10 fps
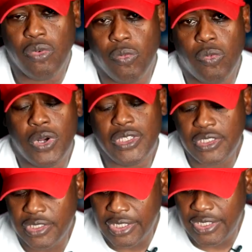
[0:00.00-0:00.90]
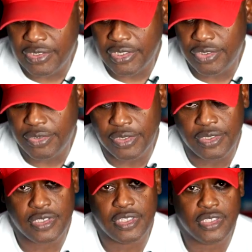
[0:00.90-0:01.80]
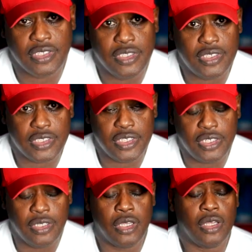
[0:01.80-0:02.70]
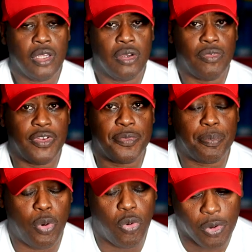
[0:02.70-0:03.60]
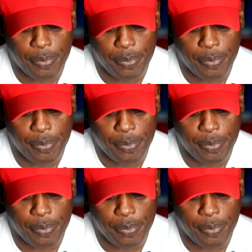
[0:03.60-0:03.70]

One of the things that you consistently see with poor